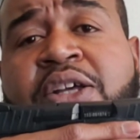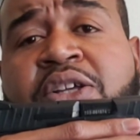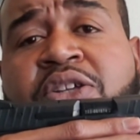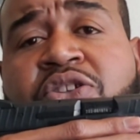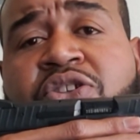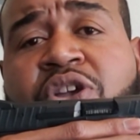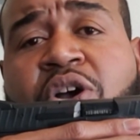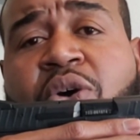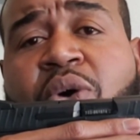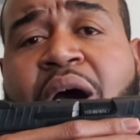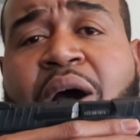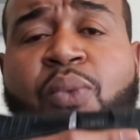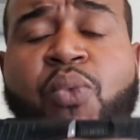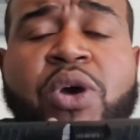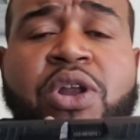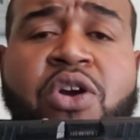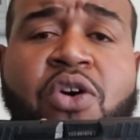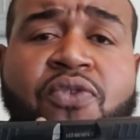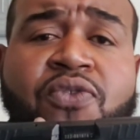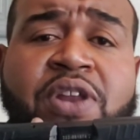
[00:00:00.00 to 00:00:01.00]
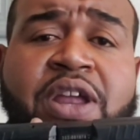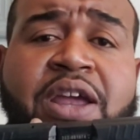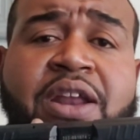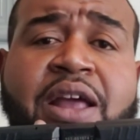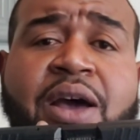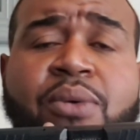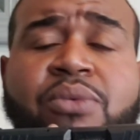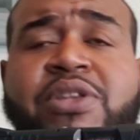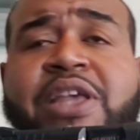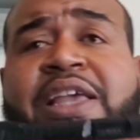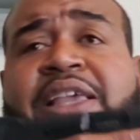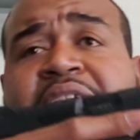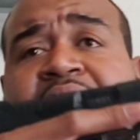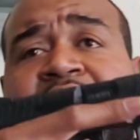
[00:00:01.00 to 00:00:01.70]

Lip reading: So I went over there and I was like,